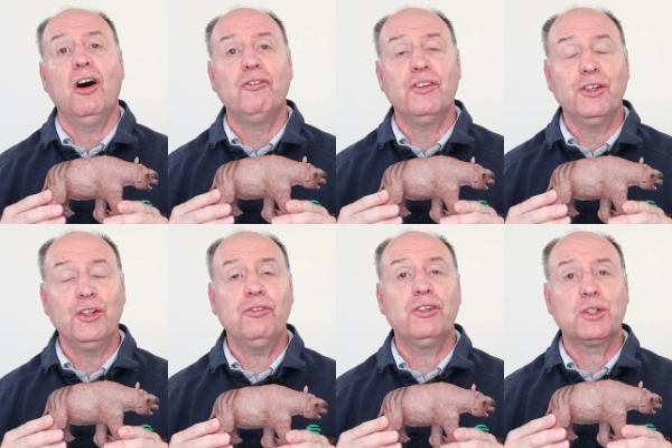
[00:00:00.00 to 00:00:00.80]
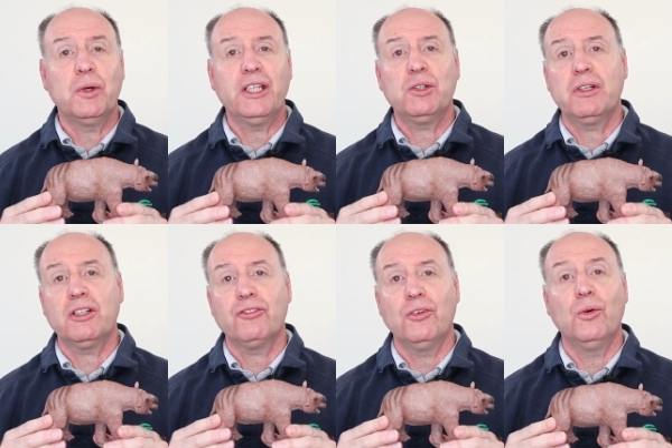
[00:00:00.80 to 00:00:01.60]
of the new for
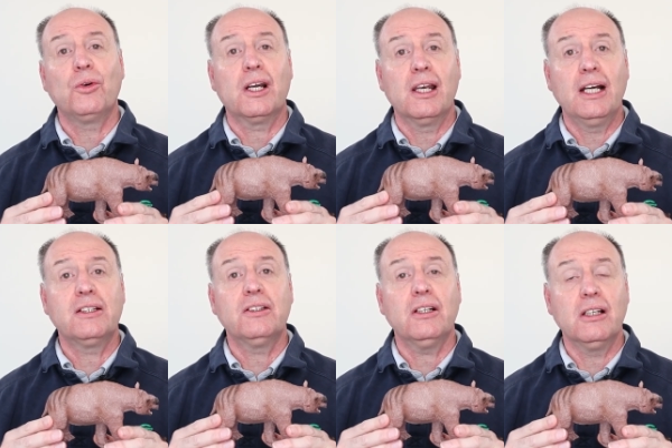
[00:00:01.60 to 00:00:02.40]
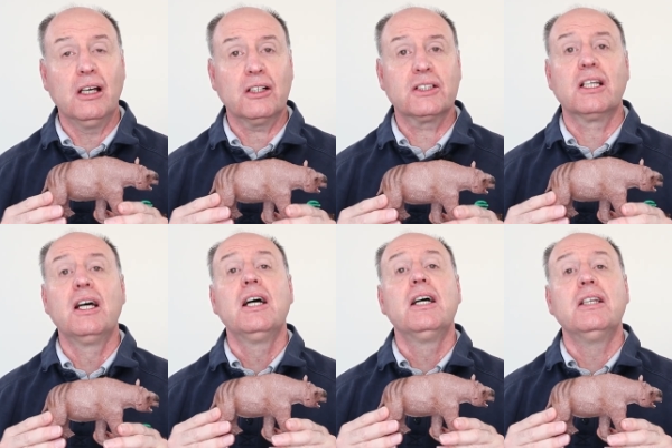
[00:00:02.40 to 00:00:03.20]
2024 CollectA Deluxe
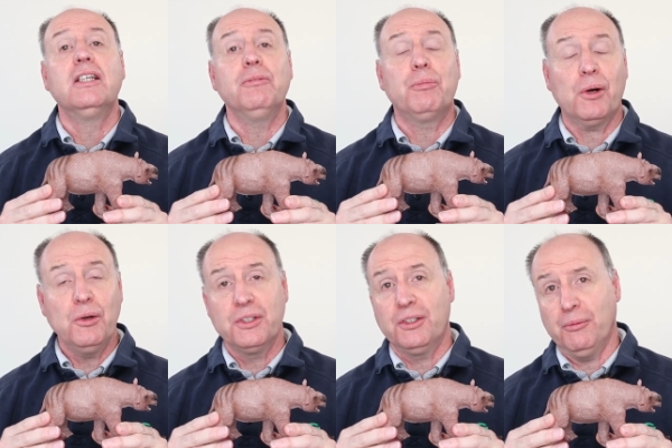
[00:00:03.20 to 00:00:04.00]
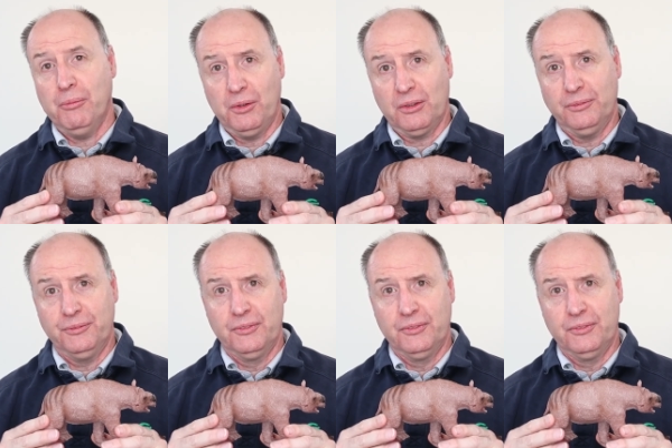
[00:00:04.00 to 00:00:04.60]
Diprotodon model.